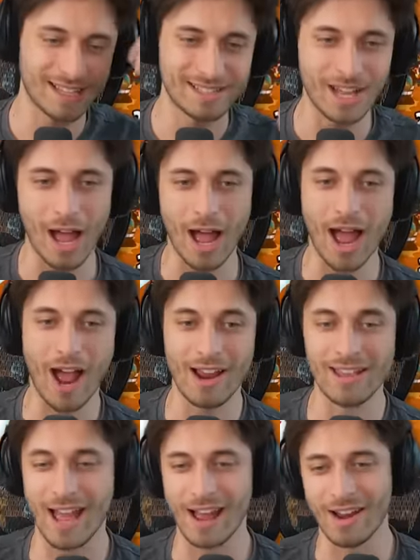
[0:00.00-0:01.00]
So, how, uh,
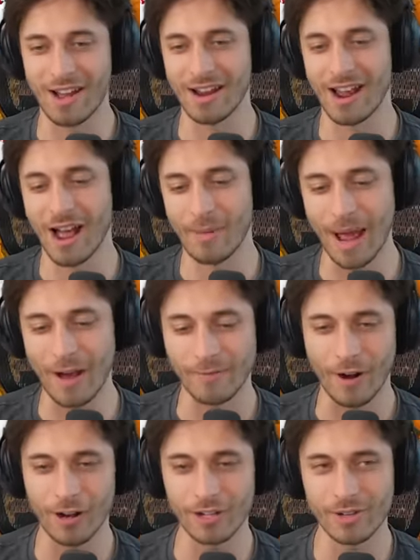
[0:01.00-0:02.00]
yeah, no, no. I mean, how
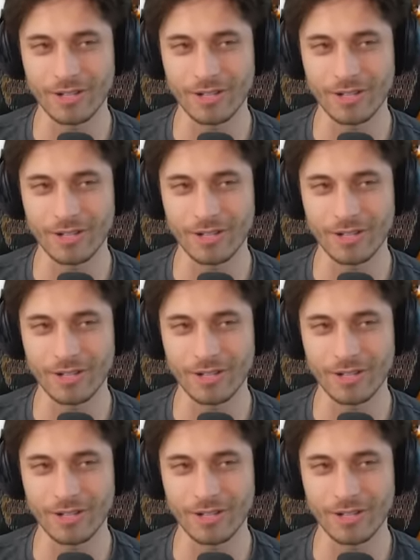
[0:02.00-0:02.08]
far are you?